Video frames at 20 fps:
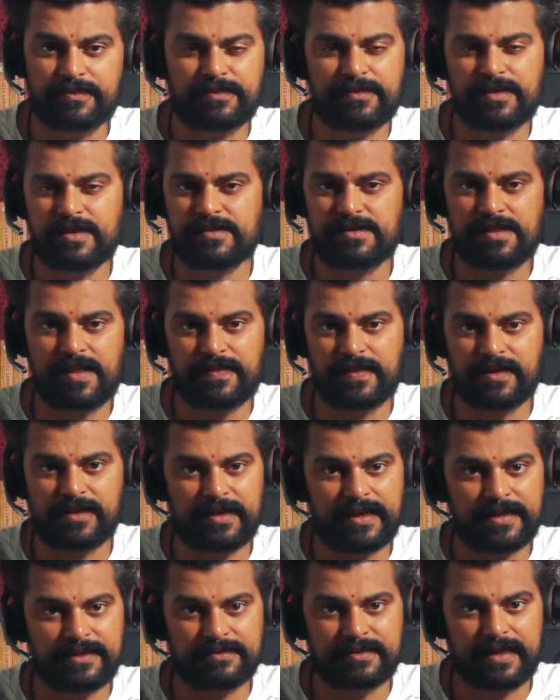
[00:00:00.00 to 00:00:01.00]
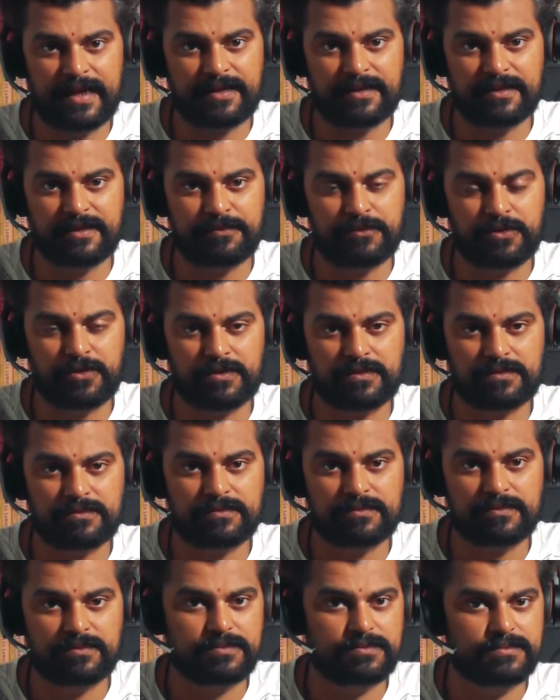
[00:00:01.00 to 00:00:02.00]
There's nothing like that anymore.
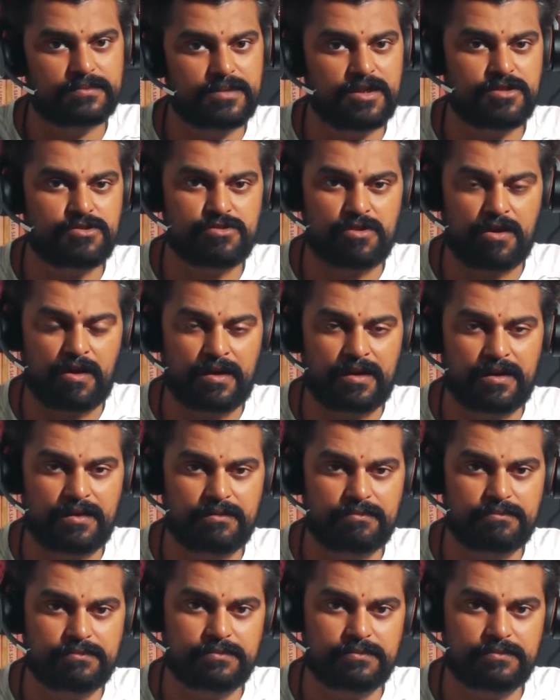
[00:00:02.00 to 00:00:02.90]
It's all,